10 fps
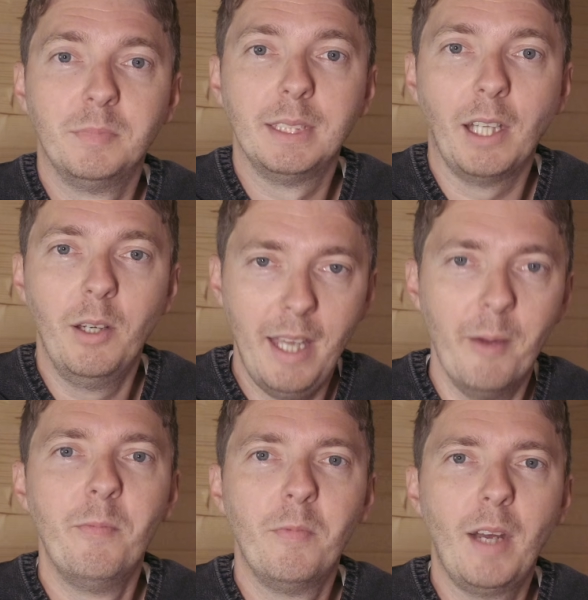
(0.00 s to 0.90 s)
So yeah,
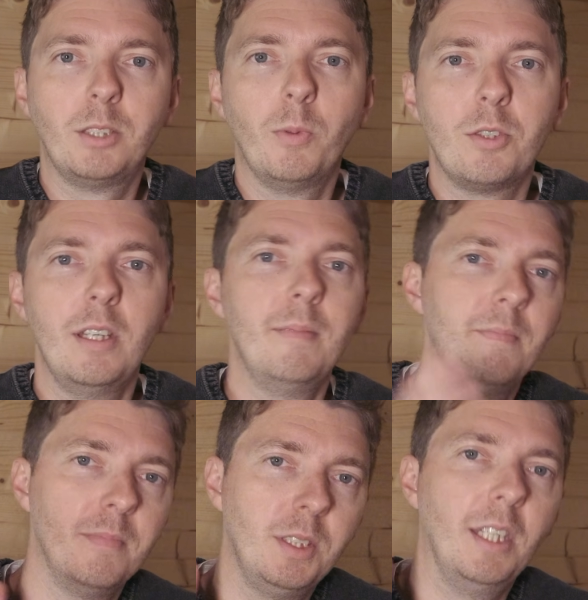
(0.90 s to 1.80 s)
thanks for watching.
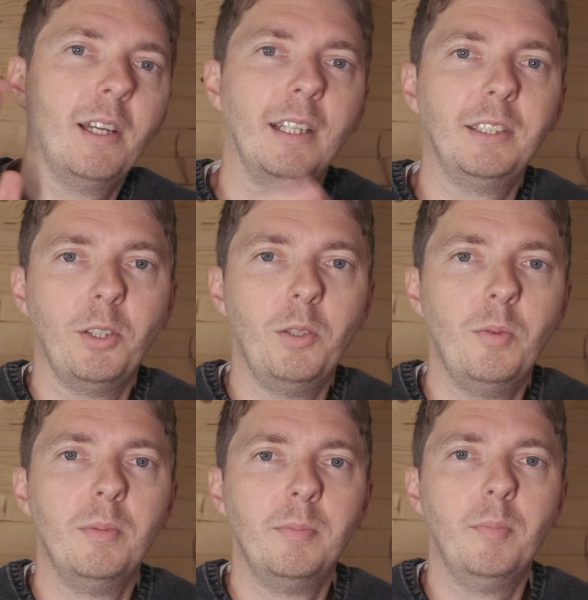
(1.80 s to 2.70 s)
See you guys
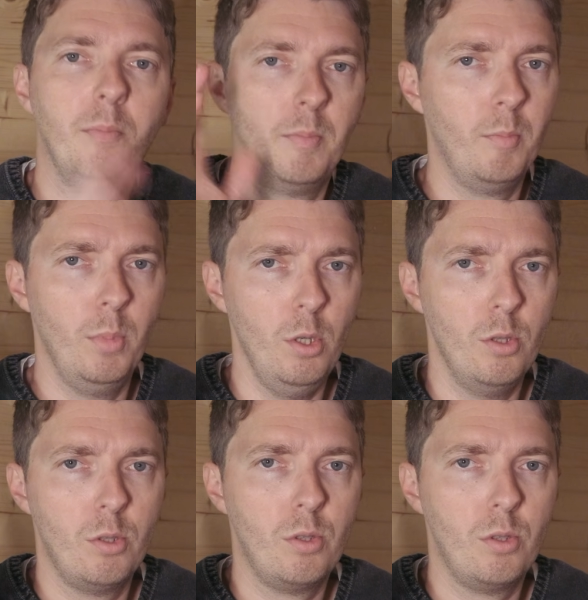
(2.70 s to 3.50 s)
soon. Peace.